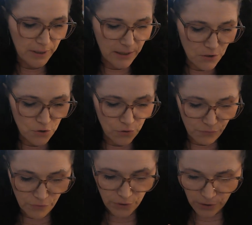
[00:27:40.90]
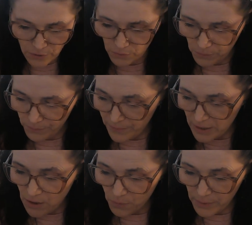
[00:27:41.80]
need to do for you.
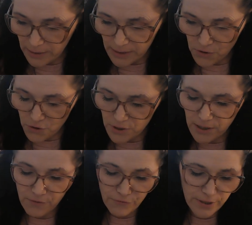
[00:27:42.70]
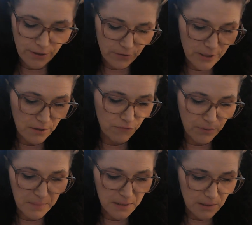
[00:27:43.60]
Release yourself, free yourself
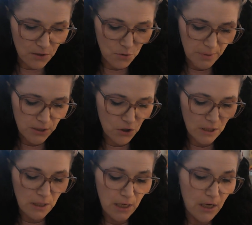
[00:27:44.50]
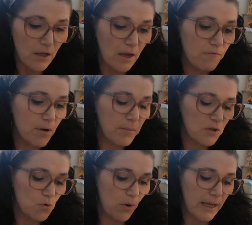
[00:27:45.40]
from this situation. You have number
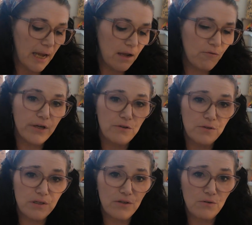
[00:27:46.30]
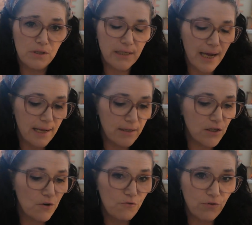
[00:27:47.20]
28 reduces to a 10.
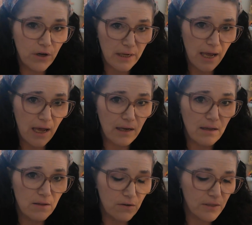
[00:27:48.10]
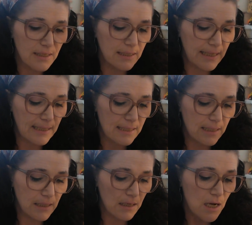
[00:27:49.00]
So again, there is an
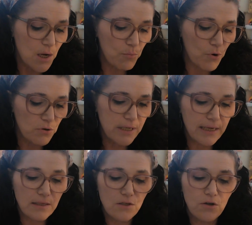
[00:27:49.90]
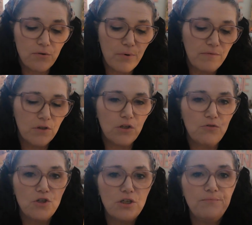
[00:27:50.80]
ending protest, start a
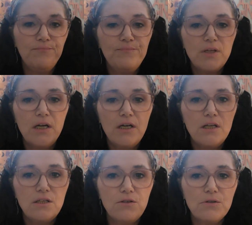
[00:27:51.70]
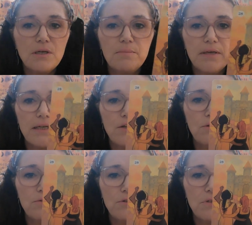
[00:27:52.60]
revolution, do something
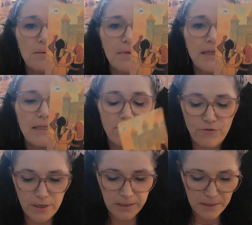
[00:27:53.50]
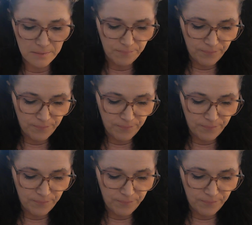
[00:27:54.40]
new, do something different,